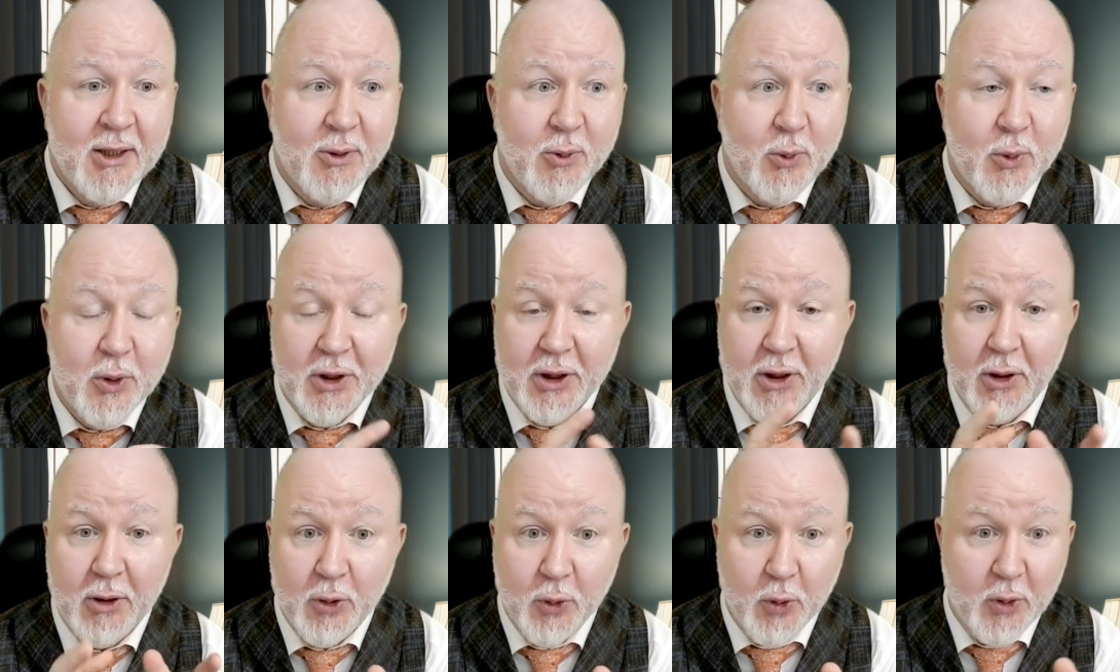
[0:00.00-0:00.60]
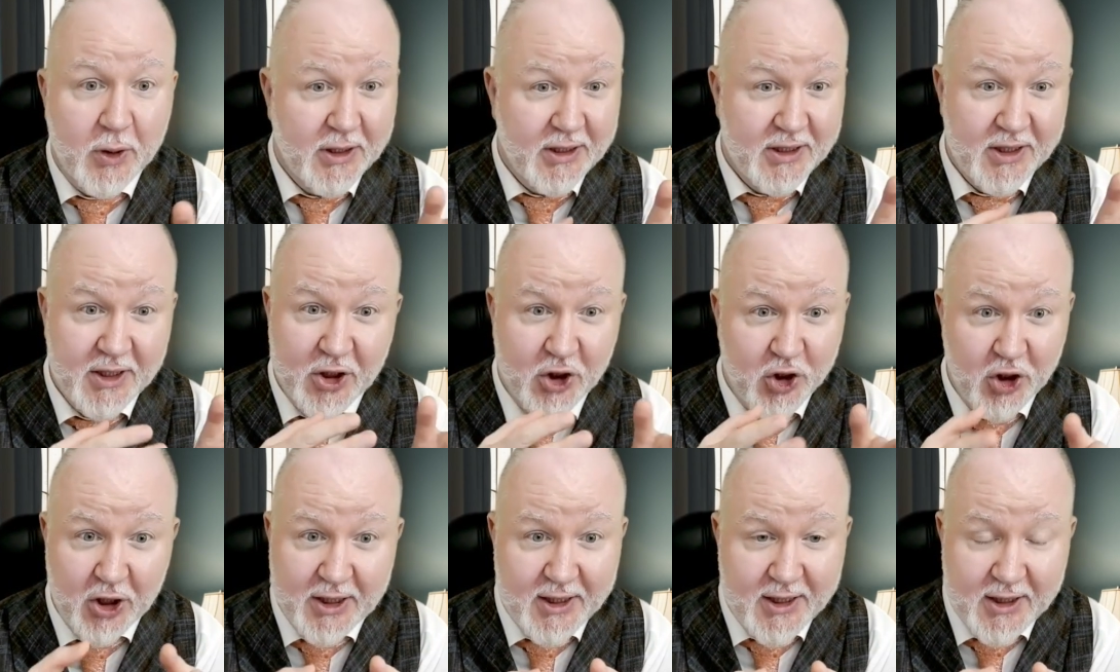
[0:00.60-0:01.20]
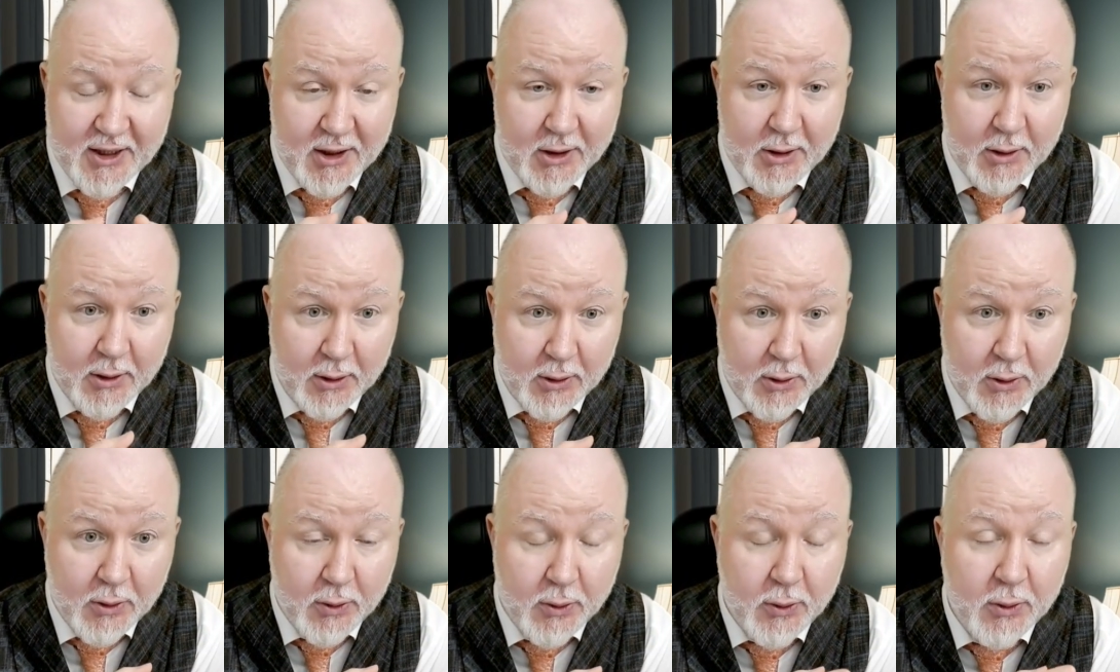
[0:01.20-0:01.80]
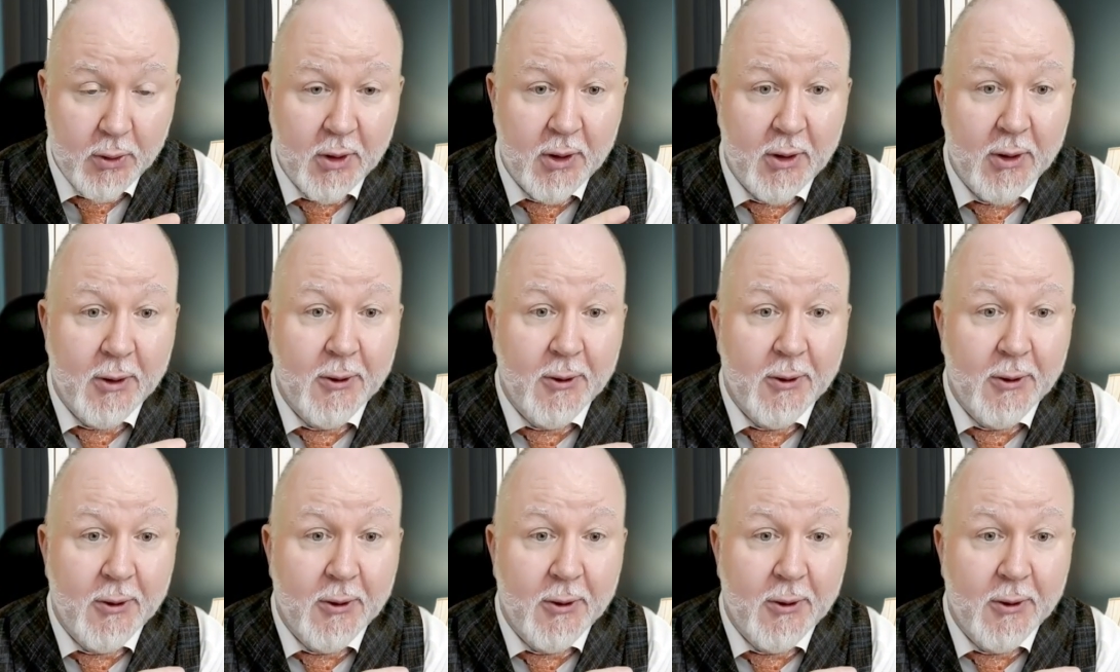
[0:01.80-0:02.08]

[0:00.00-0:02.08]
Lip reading: what your lawyer suggests to you,